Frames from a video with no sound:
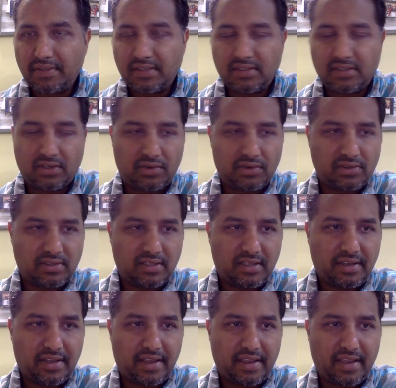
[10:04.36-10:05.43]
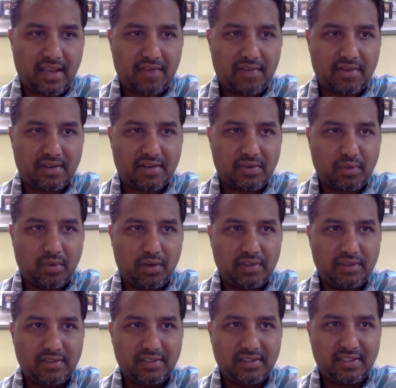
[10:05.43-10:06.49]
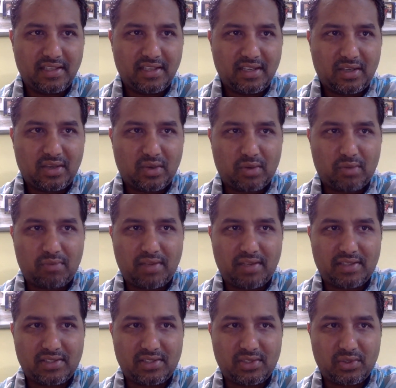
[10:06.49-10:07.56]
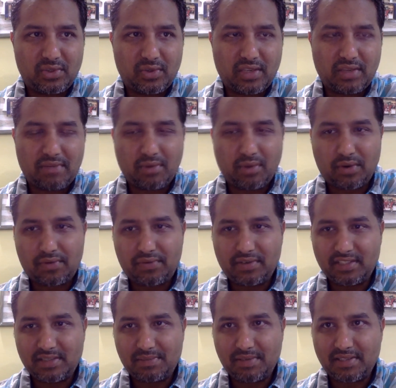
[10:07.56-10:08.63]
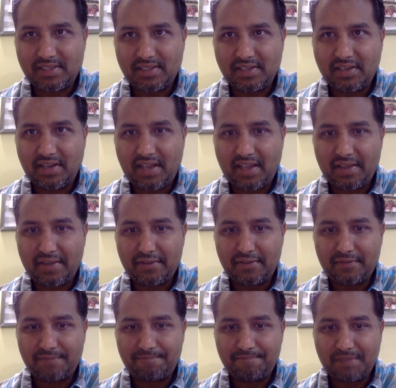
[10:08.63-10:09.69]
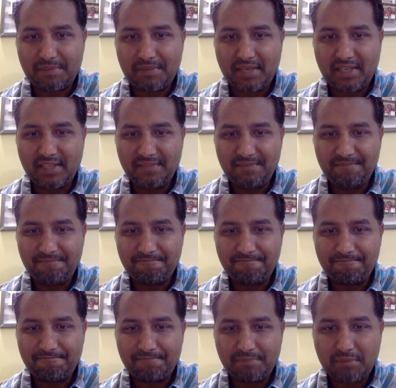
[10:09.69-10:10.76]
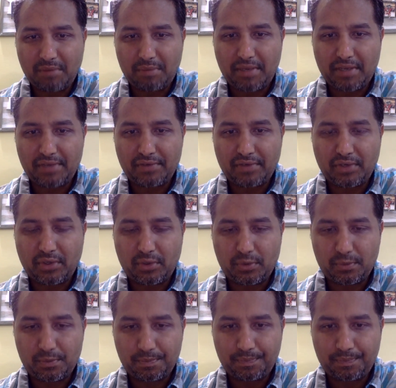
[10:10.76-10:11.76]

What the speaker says: of Sister Crystal and I. Have a good one. God bless you. Keep God first place in your life. Amen. Bye for now.